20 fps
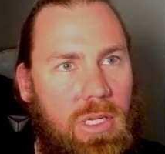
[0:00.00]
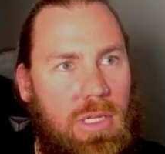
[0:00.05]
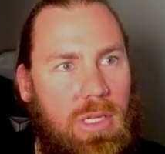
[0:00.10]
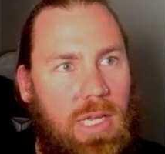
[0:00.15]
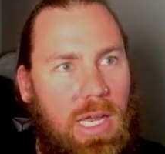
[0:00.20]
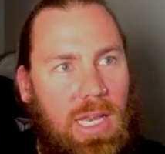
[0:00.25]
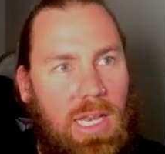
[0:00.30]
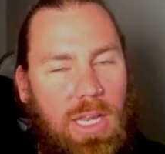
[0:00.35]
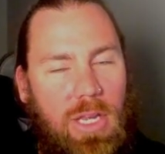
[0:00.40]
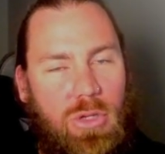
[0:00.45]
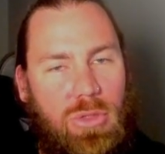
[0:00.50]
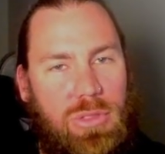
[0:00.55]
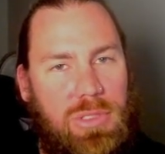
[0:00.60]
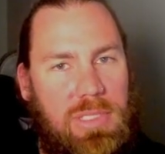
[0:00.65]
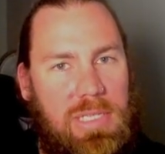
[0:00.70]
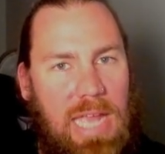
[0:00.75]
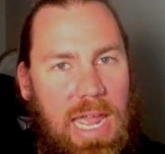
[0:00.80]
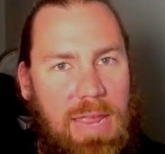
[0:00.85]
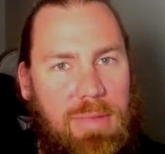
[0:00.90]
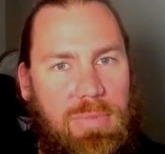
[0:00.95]
a little
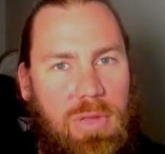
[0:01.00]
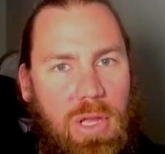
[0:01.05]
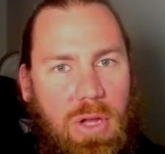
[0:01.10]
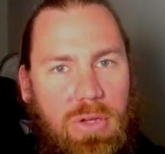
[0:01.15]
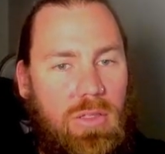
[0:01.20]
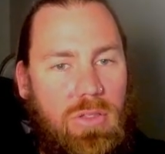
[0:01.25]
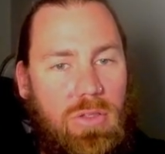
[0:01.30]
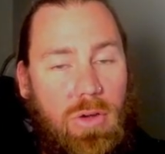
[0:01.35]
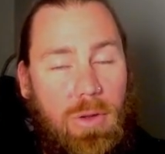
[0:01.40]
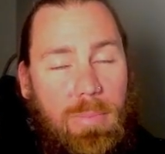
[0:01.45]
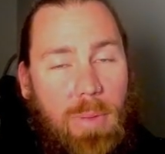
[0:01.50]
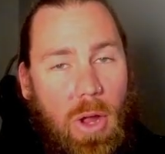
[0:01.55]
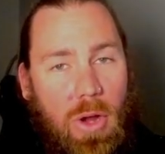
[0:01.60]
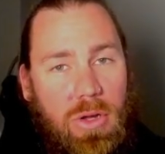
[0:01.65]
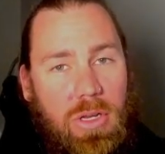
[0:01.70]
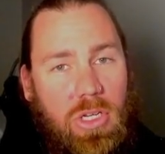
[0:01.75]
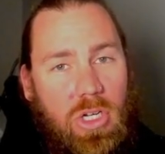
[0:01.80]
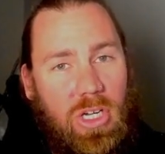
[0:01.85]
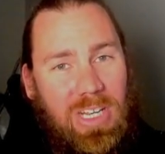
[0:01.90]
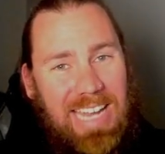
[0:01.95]
scapegoat. Your
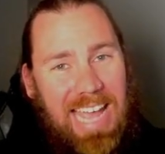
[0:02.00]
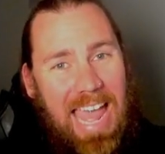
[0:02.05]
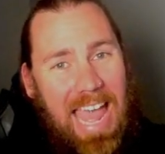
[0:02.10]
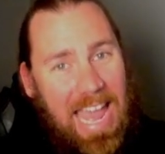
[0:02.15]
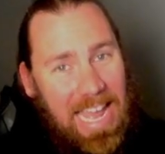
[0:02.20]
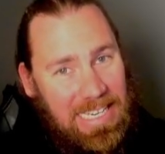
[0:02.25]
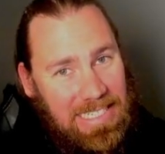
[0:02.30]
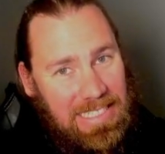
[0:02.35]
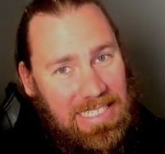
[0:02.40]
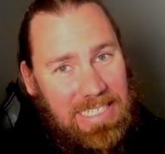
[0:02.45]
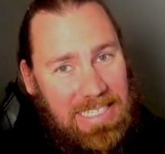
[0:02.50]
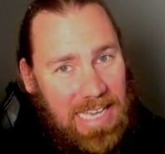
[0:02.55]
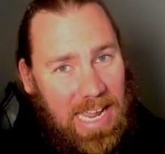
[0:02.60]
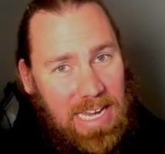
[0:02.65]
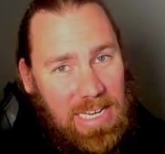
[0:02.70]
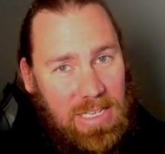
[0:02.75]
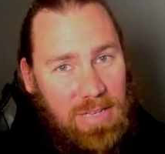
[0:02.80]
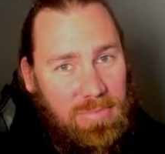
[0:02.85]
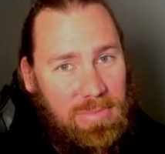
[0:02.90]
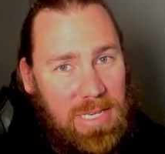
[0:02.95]
opponent kind of has to
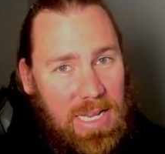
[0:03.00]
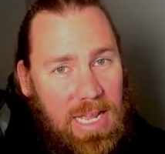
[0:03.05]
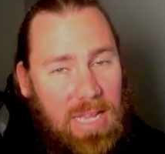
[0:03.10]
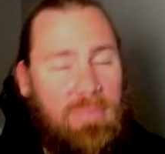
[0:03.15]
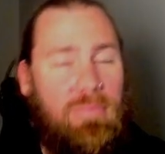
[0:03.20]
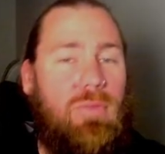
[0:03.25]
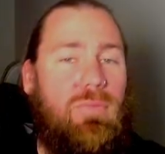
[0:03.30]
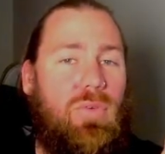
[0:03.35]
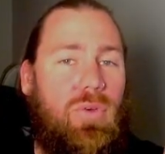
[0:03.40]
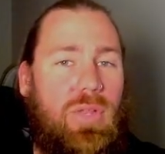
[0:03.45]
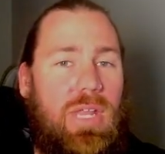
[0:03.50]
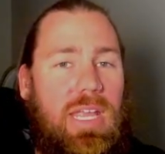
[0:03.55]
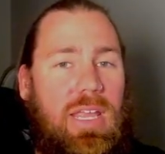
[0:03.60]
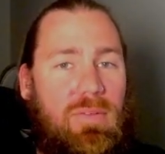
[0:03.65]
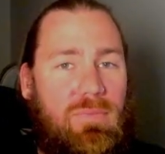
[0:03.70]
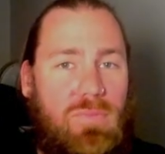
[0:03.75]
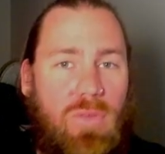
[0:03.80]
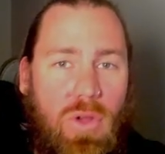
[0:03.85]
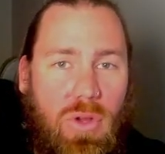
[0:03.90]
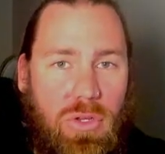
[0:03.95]
take them down before they can
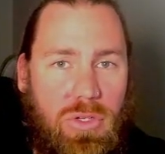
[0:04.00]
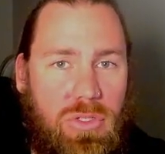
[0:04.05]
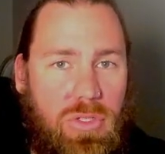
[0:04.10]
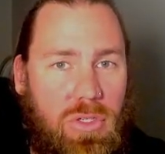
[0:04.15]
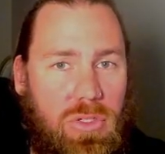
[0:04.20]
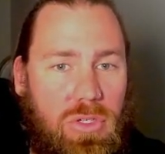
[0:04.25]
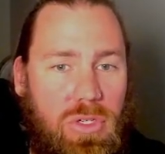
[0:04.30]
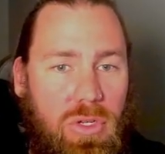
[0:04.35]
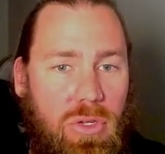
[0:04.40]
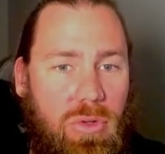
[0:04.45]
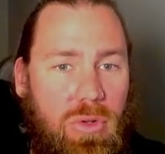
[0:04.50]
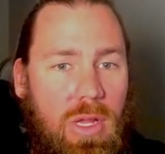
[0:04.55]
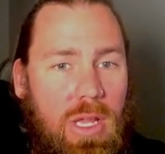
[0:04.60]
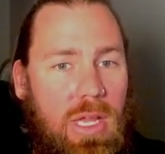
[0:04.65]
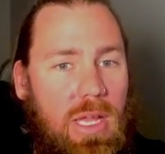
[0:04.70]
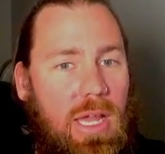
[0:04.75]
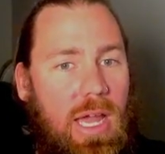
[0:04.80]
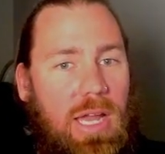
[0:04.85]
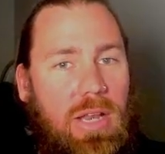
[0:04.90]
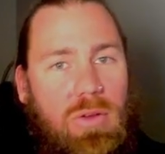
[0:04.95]
focus on you.
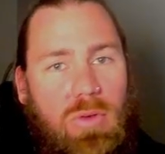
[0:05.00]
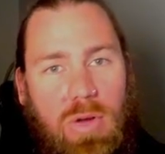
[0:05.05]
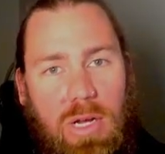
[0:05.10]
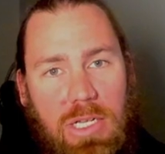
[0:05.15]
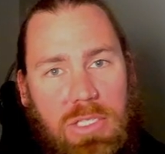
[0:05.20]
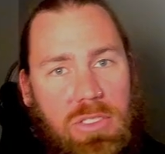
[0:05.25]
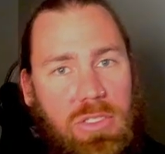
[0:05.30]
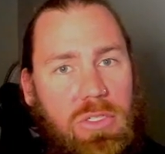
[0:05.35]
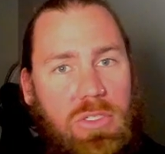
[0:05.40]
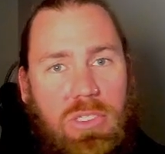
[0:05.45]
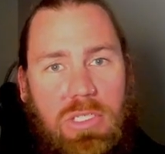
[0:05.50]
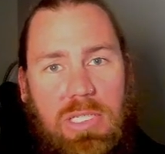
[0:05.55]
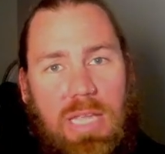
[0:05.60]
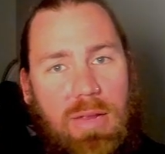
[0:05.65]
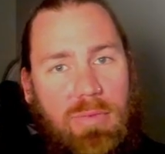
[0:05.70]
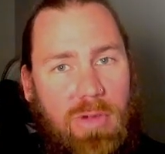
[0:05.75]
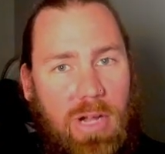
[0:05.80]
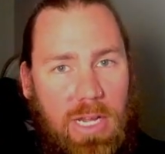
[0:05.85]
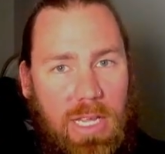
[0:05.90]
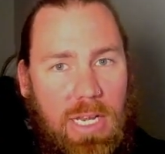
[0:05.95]
Otherwise, you just
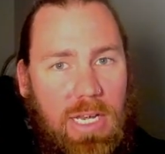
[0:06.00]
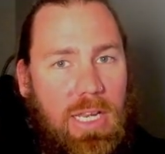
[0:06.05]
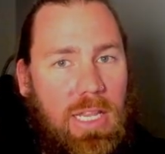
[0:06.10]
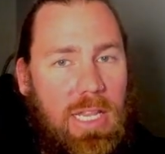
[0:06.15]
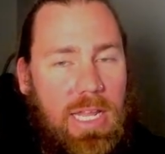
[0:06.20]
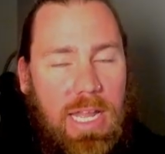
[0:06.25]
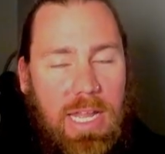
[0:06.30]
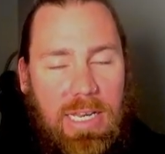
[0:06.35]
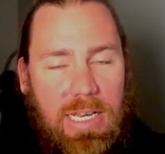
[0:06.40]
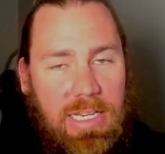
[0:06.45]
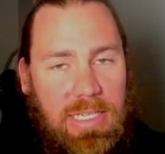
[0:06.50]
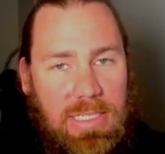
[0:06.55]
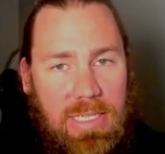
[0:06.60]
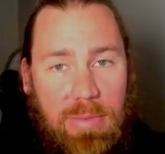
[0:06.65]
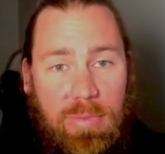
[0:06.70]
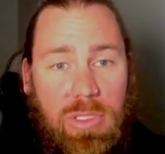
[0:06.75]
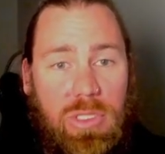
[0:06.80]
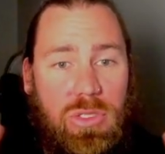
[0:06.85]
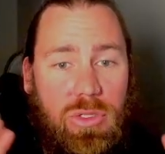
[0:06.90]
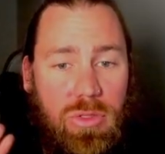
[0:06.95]
keep running into there and their
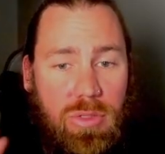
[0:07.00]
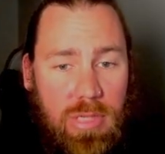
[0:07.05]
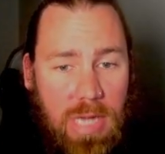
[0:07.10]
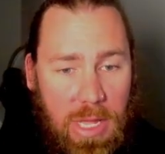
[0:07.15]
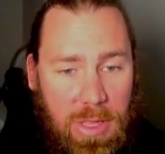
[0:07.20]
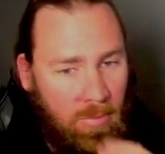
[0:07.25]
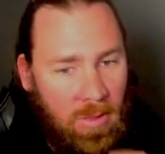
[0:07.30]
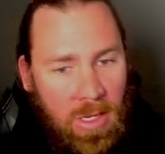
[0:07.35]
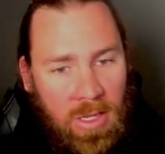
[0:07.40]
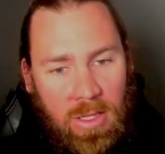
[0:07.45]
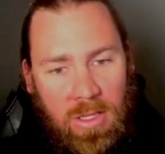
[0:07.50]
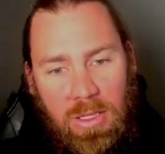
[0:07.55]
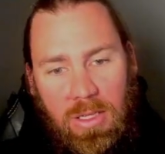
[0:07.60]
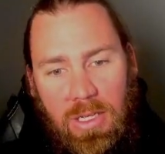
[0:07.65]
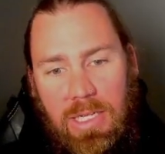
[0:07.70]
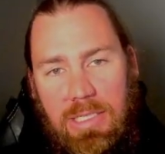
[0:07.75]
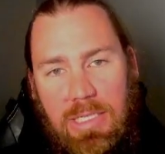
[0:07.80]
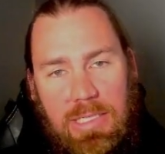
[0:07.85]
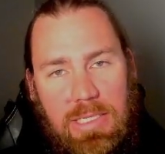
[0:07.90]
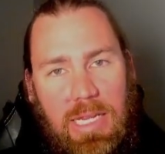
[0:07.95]
summons do nothing.
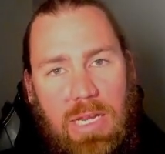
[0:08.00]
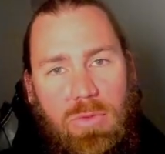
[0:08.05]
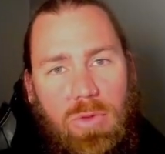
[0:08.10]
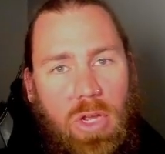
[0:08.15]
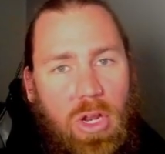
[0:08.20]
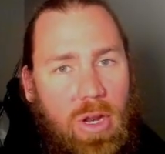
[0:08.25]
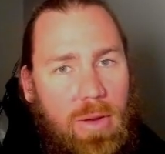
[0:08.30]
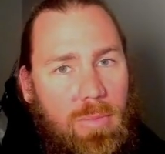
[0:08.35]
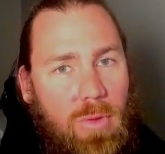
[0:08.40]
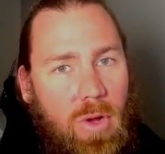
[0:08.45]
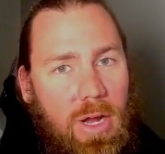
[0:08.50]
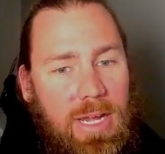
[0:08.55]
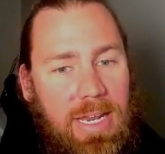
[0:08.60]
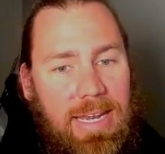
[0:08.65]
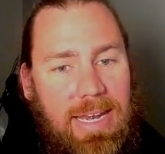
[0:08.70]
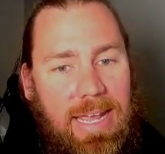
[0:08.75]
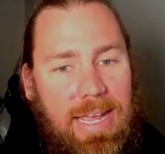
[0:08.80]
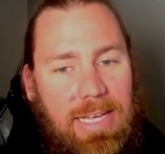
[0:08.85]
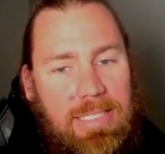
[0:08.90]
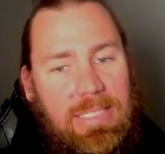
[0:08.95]
As I said, we got Hermione
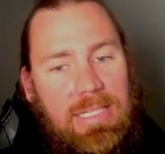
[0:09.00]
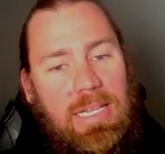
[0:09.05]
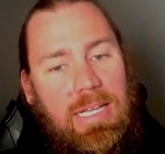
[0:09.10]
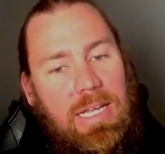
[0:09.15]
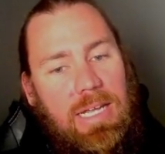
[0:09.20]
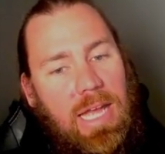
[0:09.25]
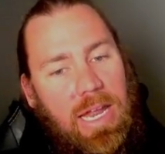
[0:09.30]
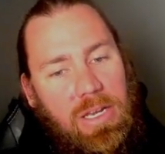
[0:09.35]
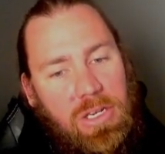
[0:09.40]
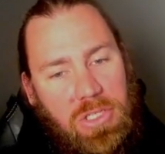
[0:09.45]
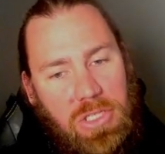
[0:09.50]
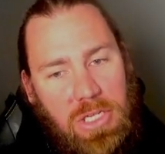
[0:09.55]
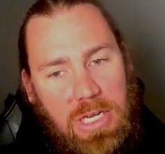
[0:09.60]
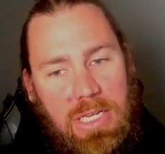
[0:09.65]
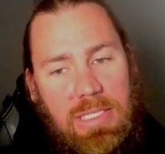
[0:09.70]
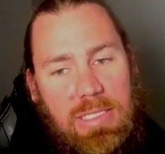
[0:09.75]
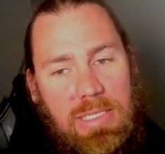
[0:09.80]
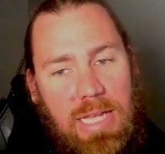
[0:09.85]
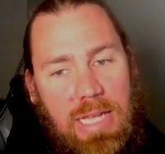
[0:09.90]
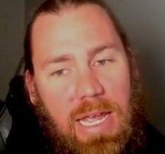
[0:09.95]
next, and she
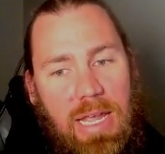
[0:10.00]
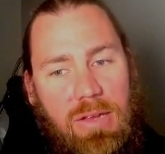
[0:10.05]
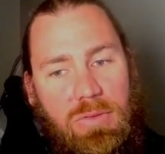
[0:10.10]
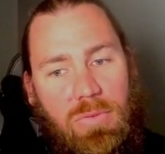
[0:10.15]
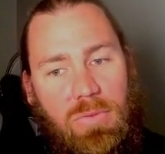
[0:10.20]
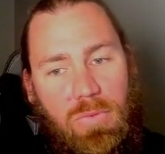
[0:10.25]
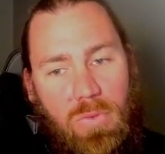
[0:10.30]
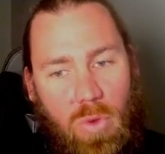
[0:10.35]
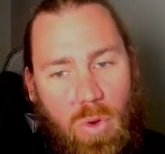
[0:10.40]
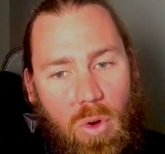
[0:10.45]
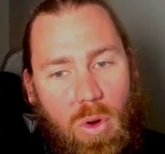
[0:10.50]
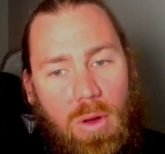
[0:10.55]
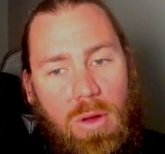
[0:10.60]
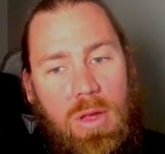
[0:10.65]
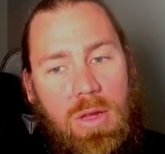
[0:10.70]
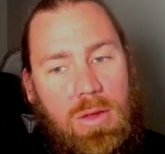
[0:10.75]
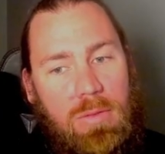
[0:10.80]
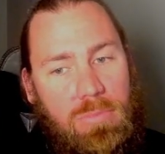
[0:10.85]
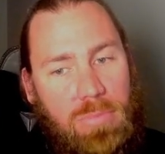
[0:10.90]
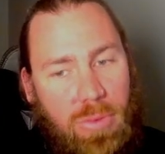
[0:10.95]
is saved for
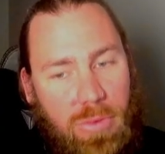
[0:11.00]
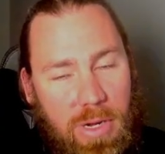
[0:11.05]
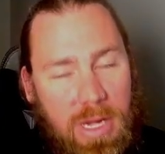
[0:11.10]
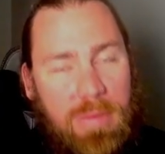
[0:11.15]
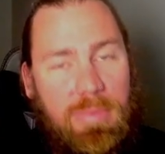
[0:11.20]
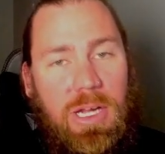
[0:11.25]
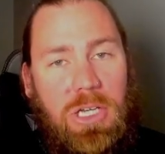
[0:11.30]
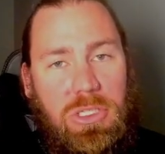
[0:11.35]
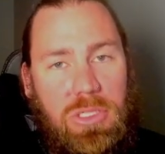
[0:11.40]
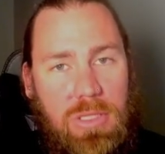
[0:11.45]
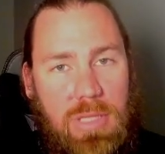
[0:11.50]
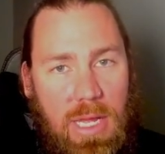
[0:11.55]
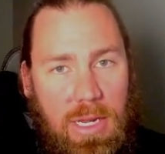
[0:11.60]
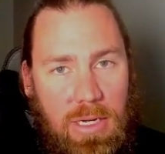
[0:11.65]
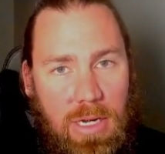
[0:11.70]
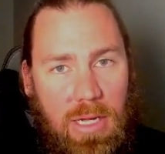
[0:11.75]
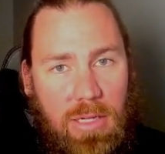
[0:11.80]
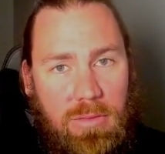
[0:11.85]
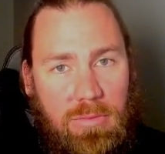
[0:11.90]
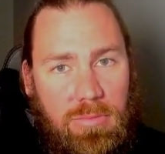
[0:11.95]
pretty much Thunder.